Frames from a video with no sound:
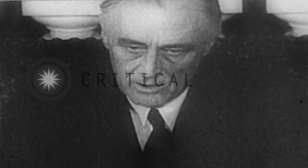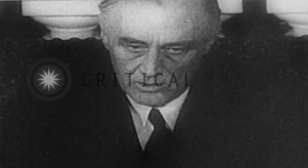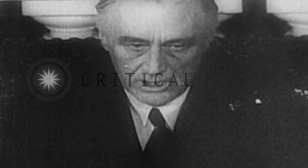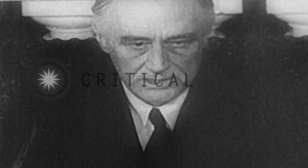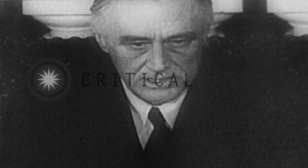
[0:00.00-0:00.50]

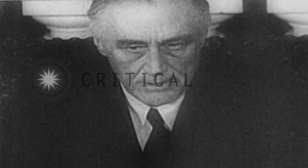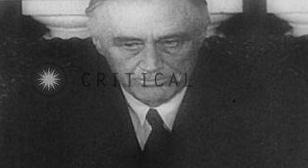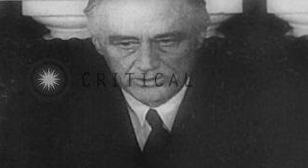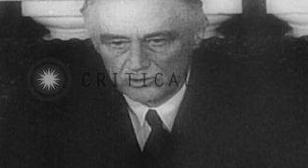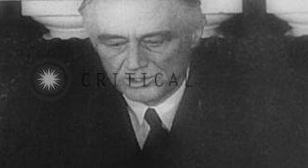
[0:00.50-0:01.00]
will
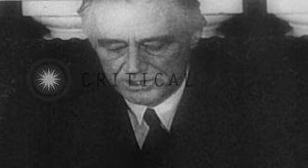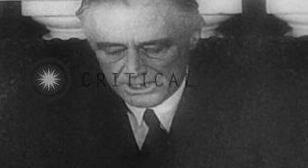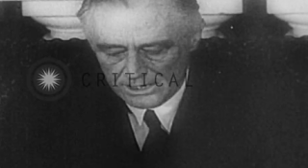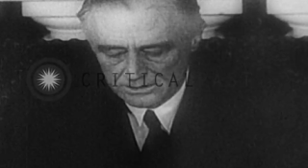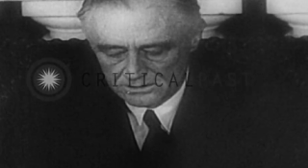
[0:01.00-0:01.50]
accept the
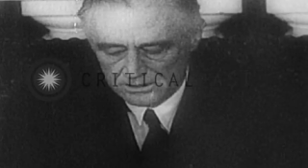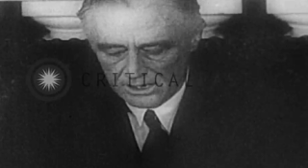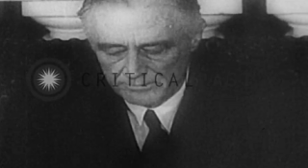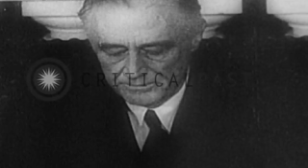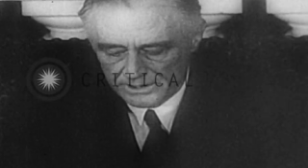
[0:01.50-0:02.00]
results
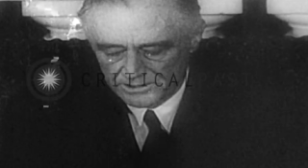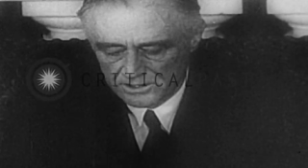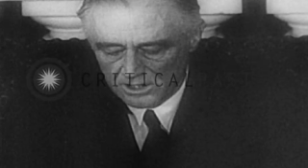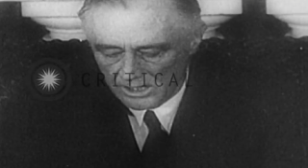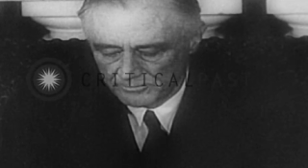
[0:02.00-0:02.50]
of this
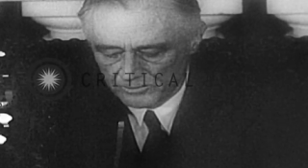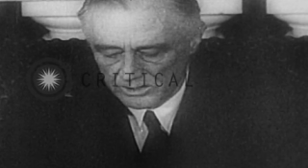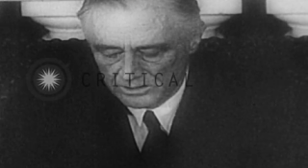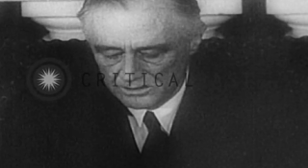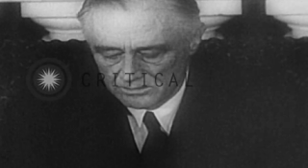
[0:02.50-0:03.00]

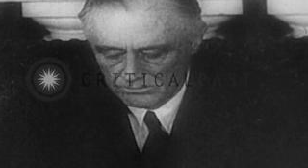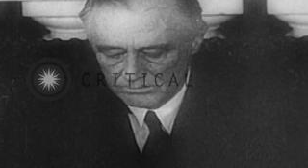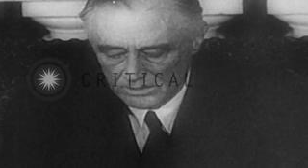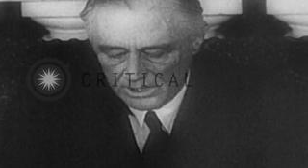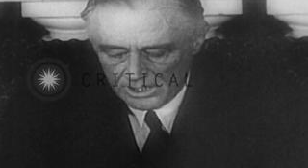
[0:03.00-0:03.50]
conference
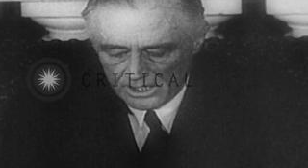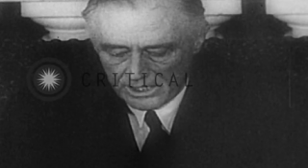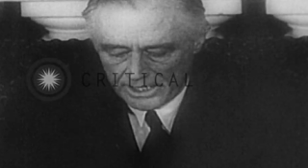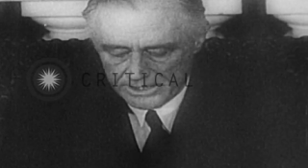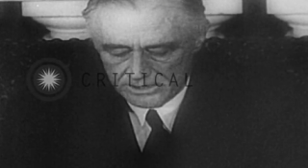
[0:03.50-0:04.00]

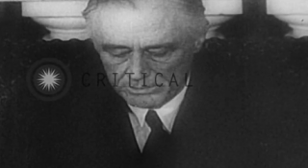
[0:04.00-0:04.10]
as the